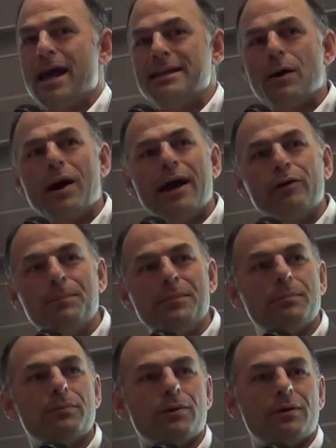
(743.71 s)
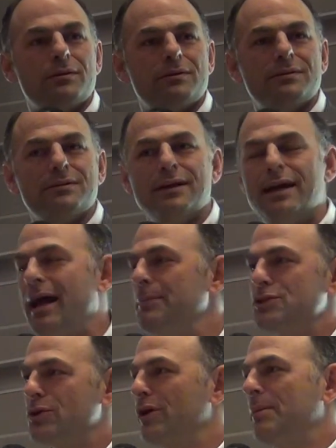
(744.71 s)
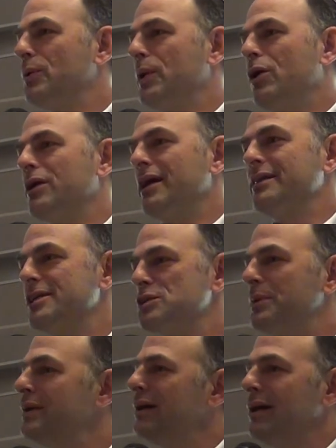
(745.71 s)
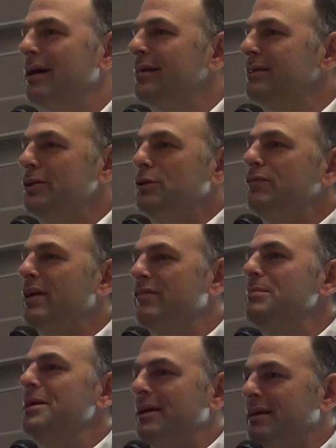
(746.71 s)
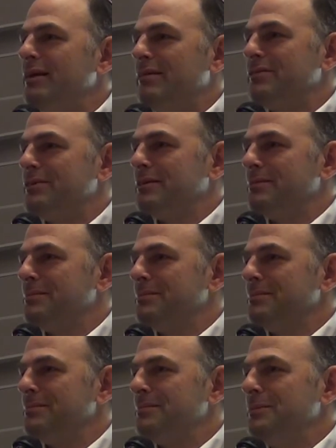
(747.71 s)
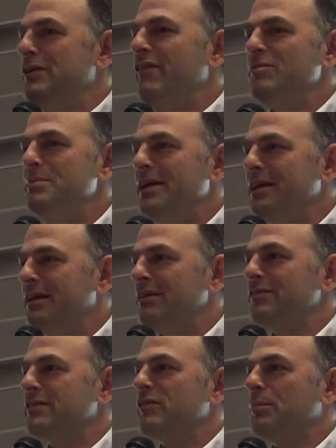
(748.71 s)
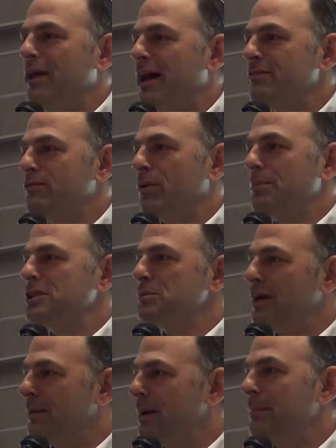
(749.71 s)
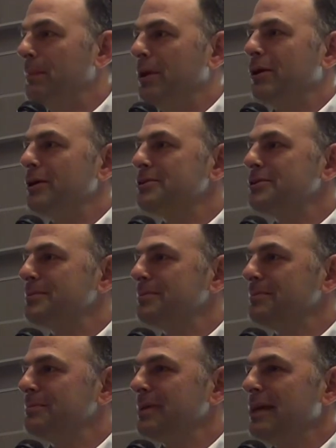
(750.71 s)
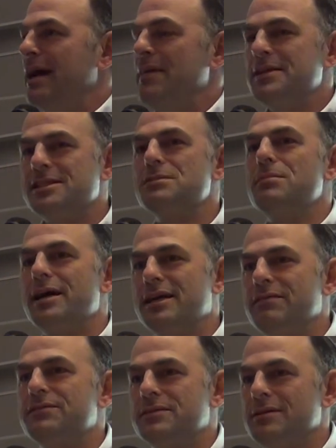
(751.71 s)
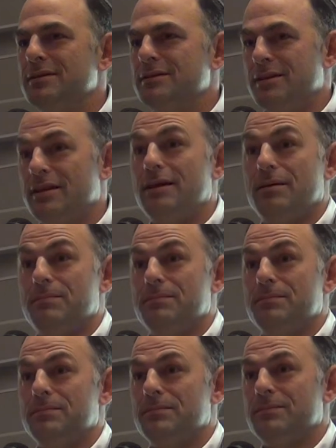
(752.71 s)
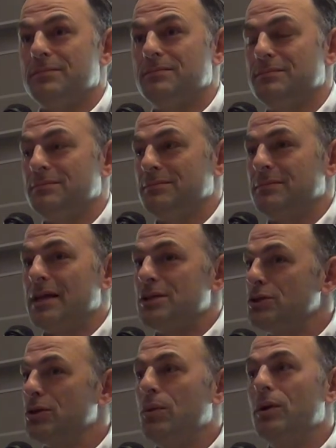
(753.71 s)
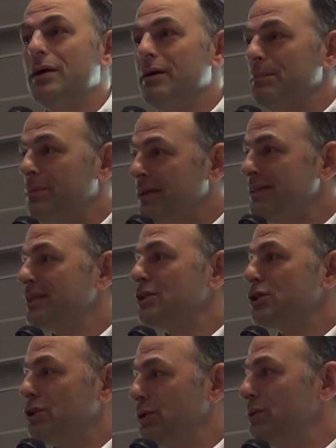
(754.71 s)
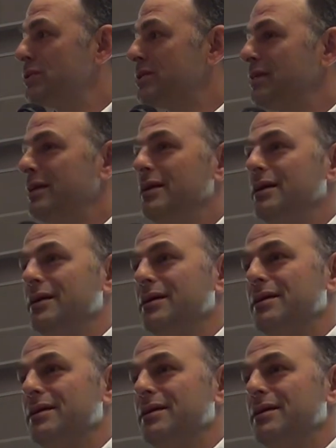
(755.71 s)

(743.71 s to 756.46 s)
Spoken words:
Now I remember, and I'm sorry I'm going on like this, but you've given me a gift. You've given me a gift of a platform to speak about my parents. And this is my gift to them. So please excuse the